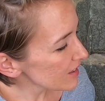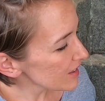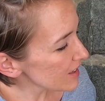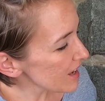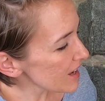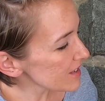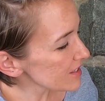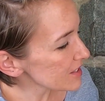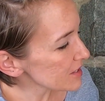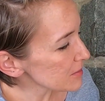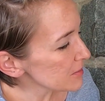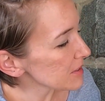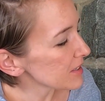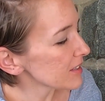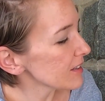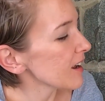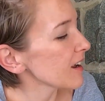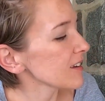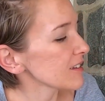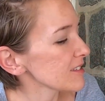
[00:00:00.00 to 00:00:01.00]
It has to be,
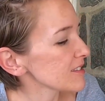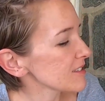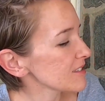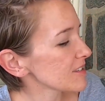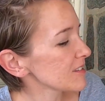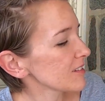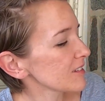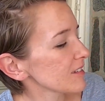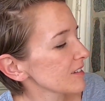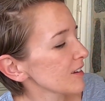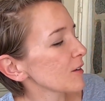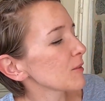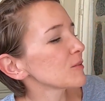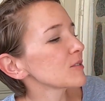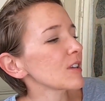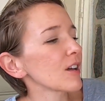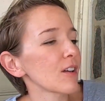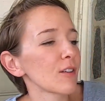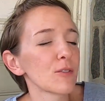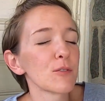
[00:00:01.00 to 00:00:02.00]
yes. Oh,
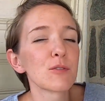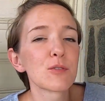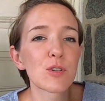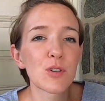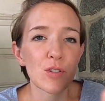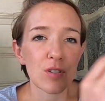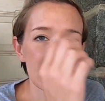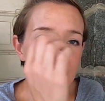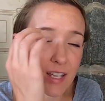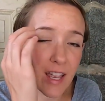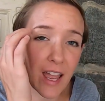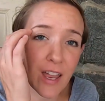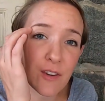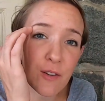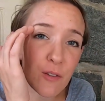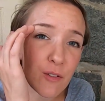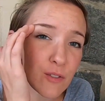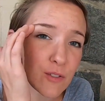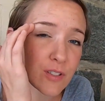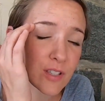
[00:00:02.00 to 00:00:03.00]
duh, New Jersey. I
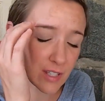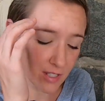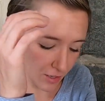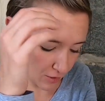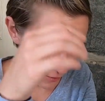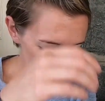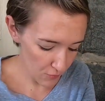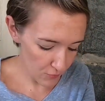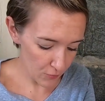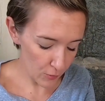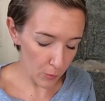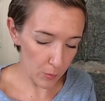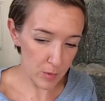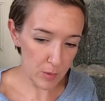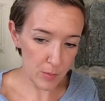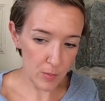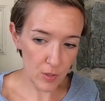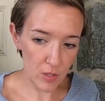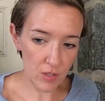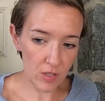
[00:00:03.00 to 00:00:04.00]
know there's another
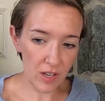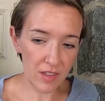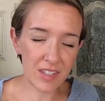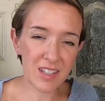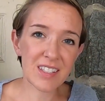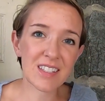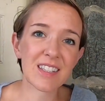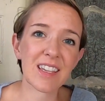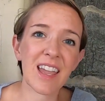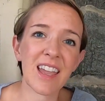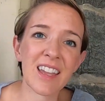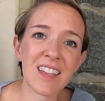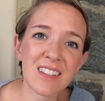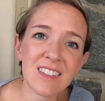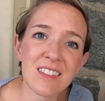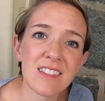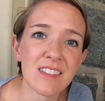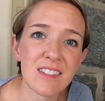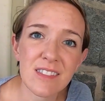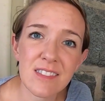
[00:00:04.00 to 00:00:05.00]
Phillipsburg, I think
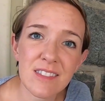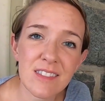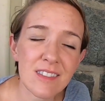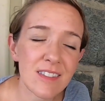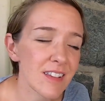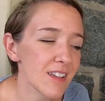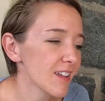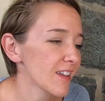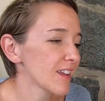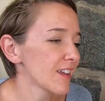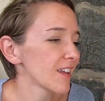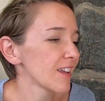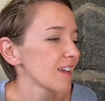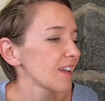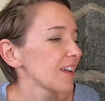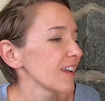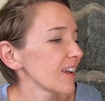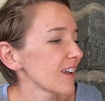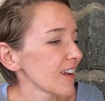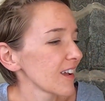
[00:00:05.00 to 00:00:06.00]
Kansas.
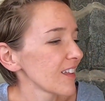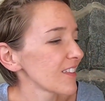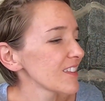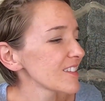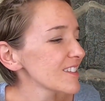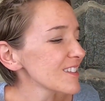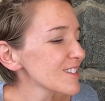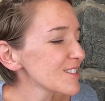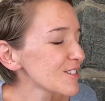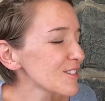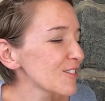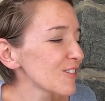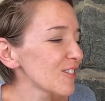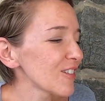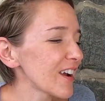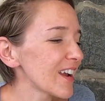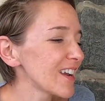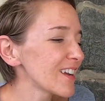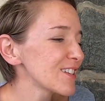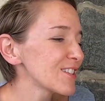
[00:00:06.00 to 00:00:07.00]
This is
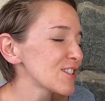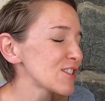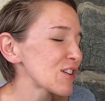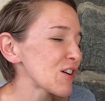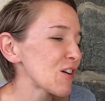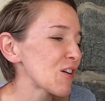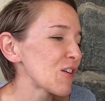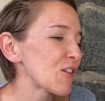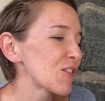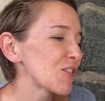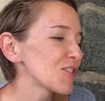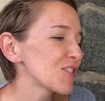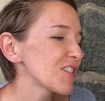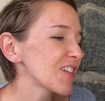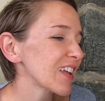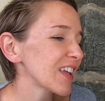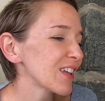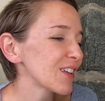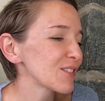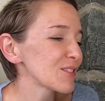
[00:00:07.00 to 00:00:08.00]
great, Joe.
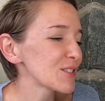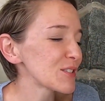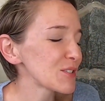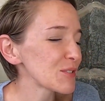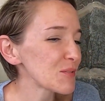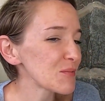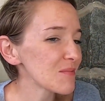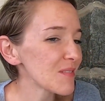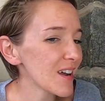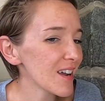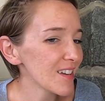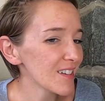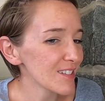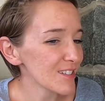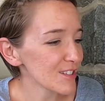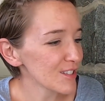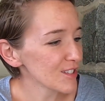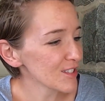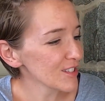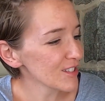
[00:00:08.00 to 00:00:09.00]
Thank you so
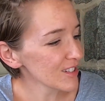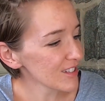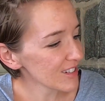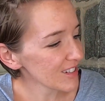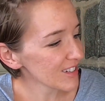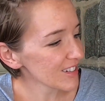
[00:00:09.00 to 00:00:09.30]
much.